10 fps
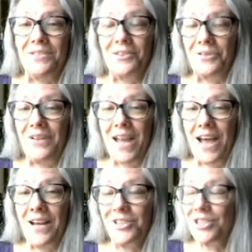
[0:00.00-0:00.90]
soda
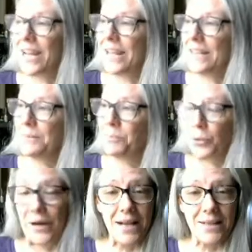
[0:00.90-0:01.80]
ash and
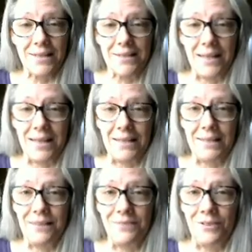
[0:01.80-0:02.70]
borax.
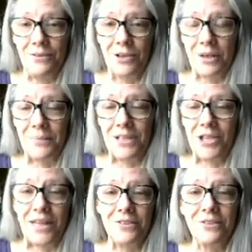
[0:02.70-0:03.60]
And if you look on my
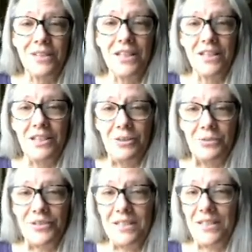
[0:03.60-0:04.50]
channel, you
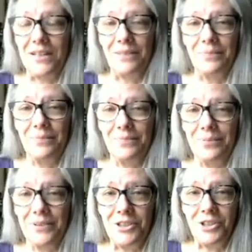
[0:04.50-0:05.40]
will see a
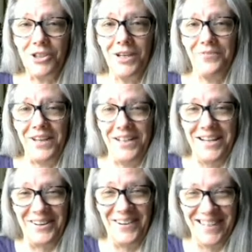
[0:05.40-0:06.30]
pretty shitty
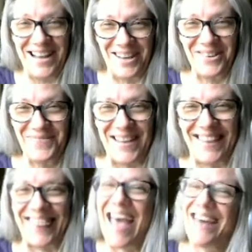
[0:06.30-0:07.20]
video on how to
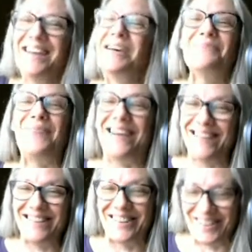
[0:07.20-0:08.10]
make that. But,
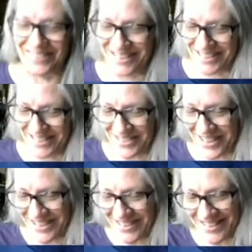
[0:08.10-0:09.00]
you know, it's
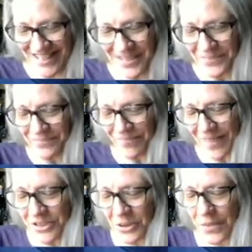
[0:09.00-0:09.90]
instructions.
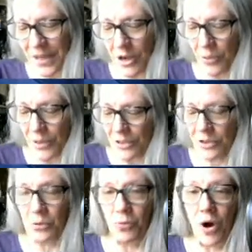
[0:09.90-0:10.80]
So they go
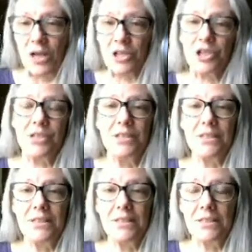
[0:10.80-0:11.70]
into the wash,
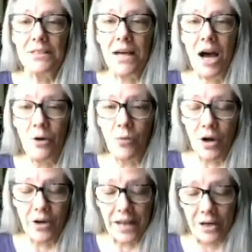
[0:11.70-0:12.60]
hot
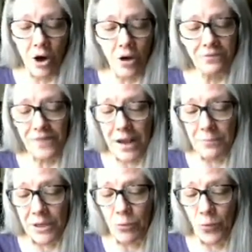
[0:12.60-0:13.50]
water, and all
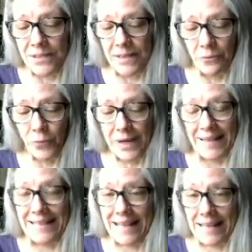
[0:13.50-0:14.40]
fabric when that when
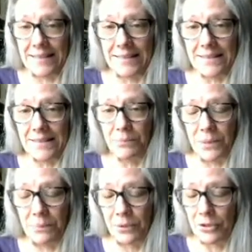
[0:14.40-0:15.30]
I get it,
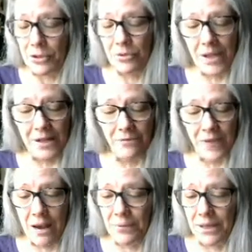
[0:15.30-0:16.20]
people are donating
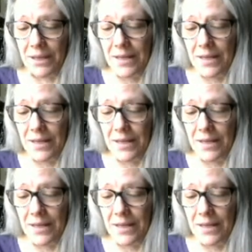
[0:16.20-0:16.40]
fabric.